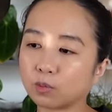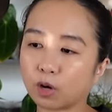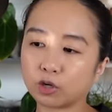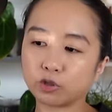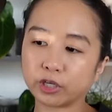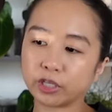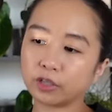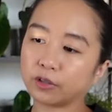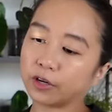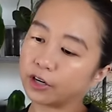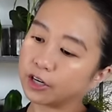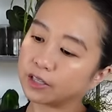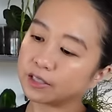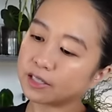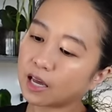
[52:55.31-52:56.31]

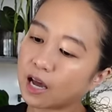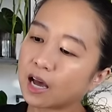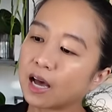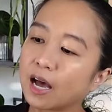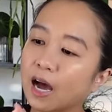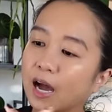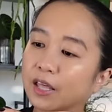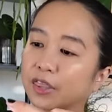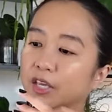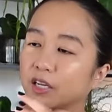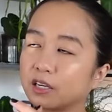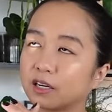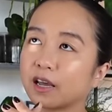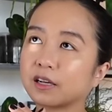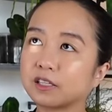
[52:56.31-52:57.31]
quadrangularis. I
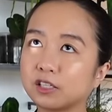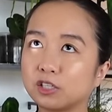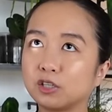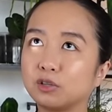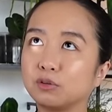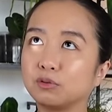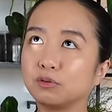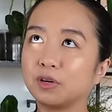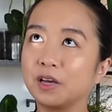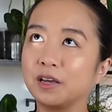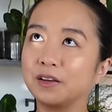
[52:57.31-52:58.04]
think next to